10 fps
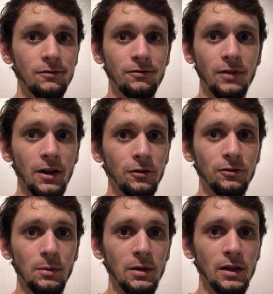failed
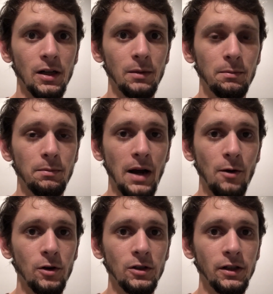from a
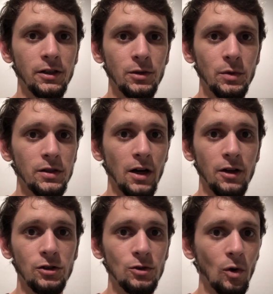power glitch. It was not
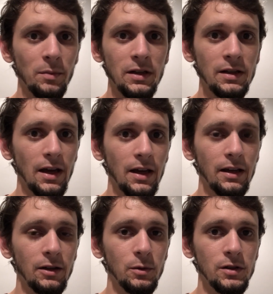a stormy
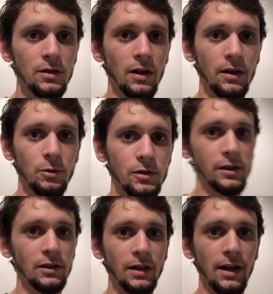day. It was that there was
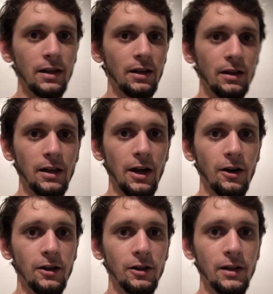any lightning in the
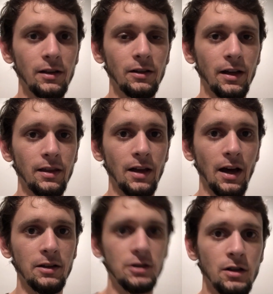area or anything like
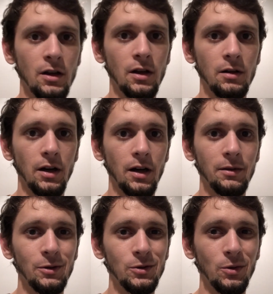that.
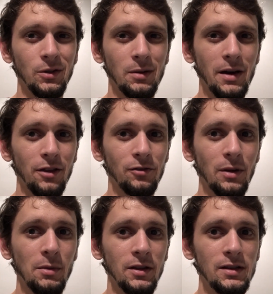It was only about
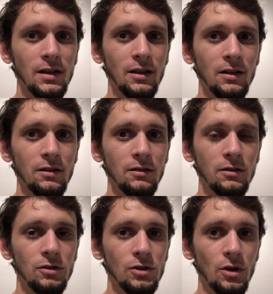3 months in,
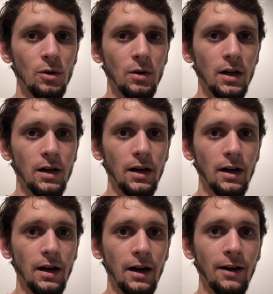so
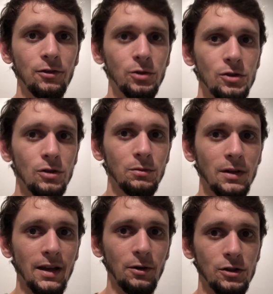I have to assume
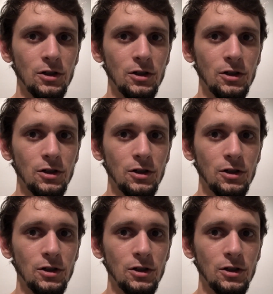that that was